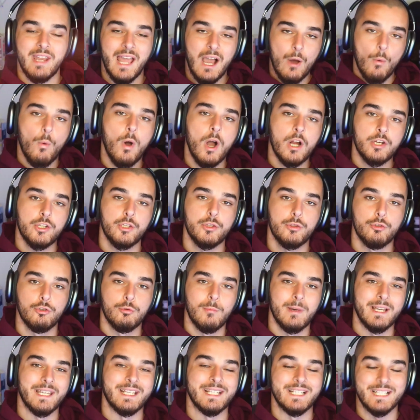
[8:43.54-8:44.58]
walked you through
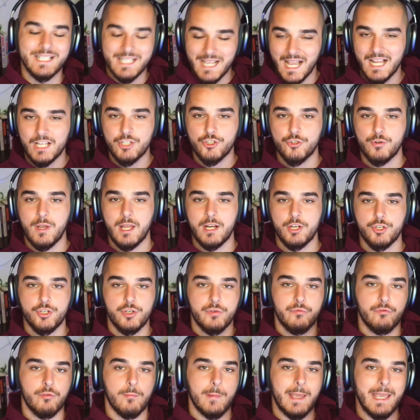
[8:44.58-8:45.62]
my exact strategy
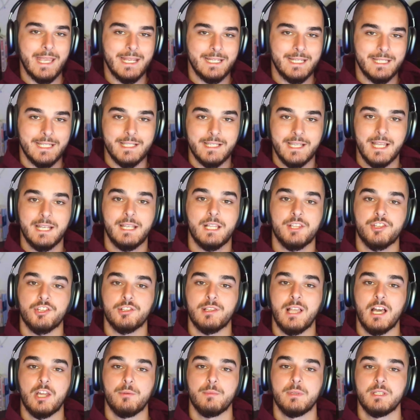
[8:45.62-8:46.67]
from A to Z that's
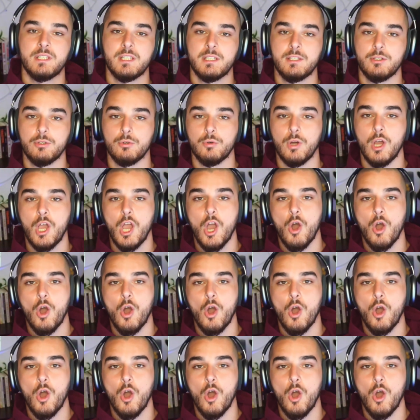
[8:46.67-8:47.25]
allowed me to do